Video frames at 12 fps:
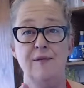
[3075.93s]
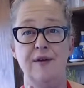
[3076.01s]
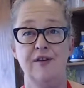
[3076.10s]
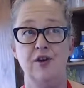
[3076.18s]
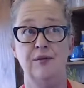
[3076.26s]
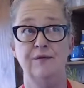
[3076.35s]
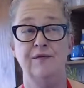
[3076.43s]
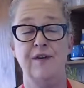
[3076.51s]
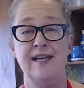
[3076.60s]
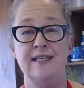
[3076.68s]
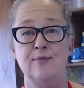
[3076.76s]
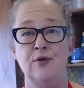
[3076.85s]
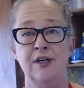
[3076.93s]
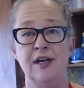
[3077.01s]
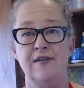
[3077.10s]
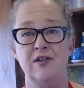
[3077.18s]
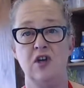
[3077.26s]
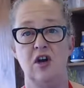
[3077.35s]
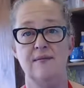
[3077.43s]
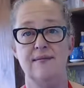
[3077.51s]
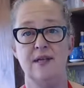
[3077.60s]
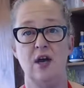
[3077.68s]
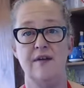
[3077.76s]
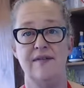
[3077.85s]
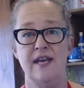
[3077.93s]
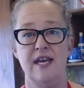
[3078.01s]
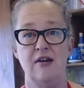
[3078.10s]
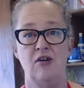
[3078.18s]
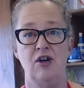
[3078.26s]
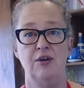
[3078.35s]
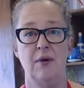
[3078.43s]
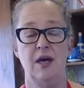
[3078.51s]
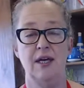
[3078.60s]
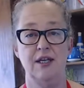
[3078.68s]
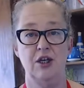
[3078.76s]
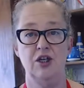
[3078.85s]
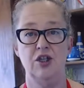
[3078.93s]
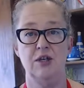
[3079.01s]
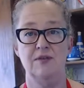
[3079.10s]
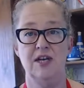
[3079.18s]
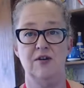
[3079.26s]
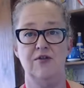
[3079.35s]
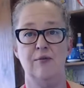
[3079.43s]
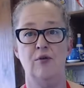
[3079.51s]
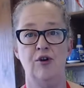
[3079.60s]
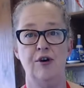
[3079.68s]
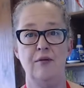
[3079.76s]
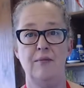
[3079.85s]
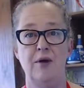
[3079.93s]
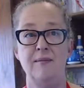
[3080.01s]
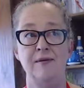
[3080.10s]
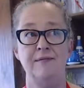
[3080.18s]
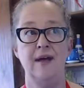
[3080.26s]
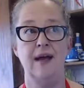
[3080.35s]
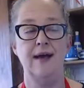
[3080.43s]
with it on Facebook and other times over here on my YouTube channel that we're on at the moment.